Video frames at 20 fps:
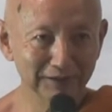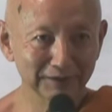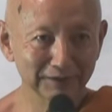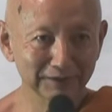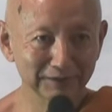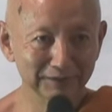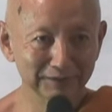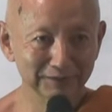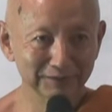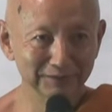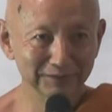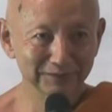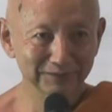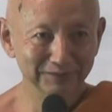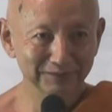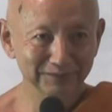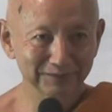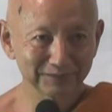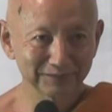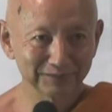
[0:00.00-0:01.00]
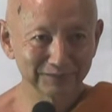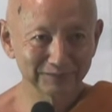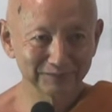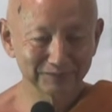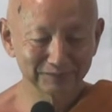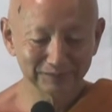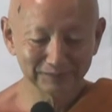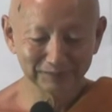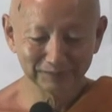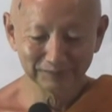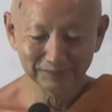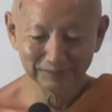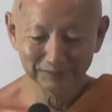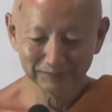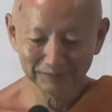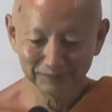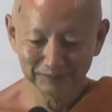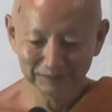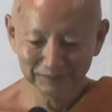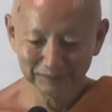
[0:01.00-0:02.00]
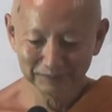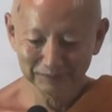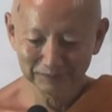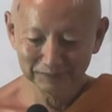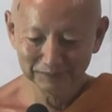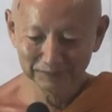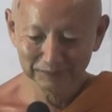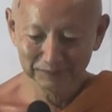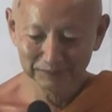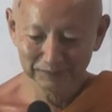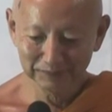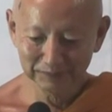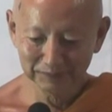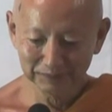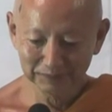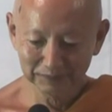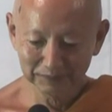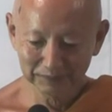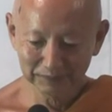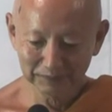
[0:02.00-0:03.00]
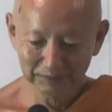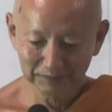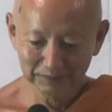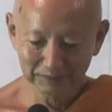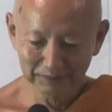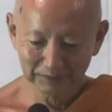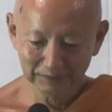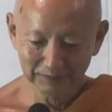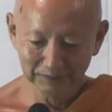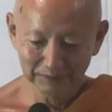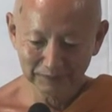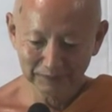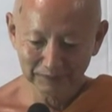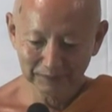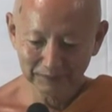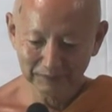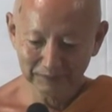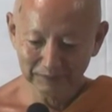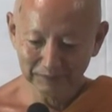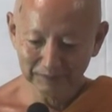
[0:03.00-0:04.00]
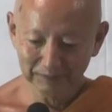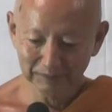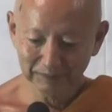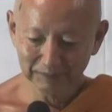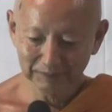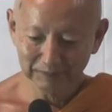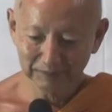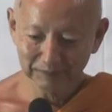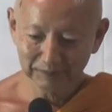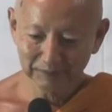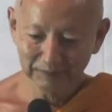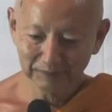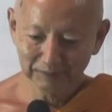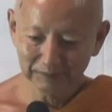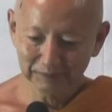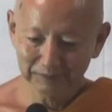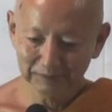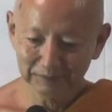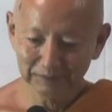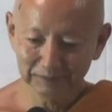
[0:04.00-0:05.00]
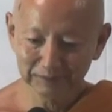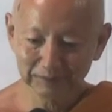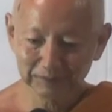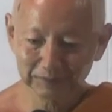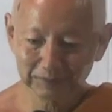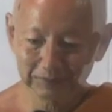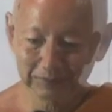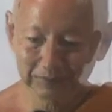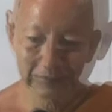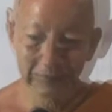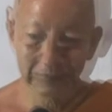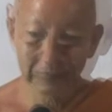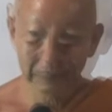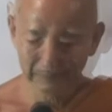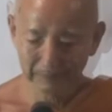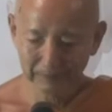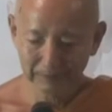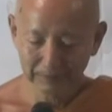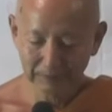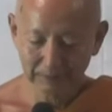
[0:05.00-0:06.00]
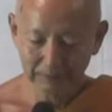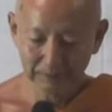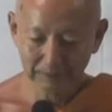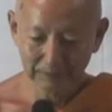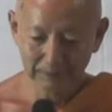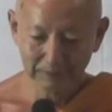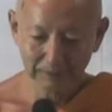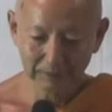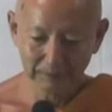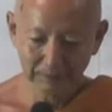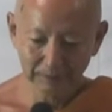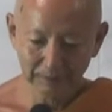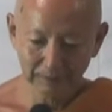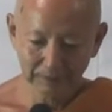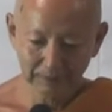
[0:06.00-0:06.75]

(no one is talking)